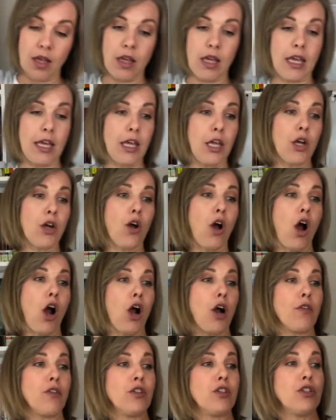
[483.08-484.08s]
here
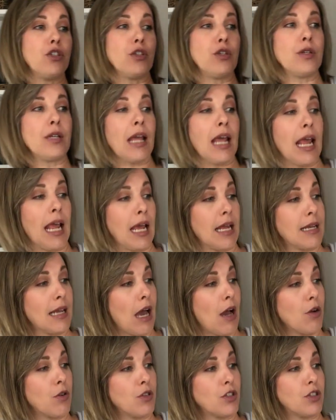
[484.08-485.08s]
are the student
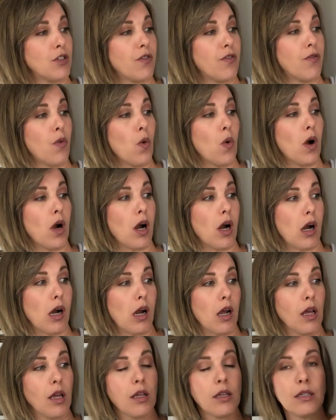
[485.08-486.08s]
handouts for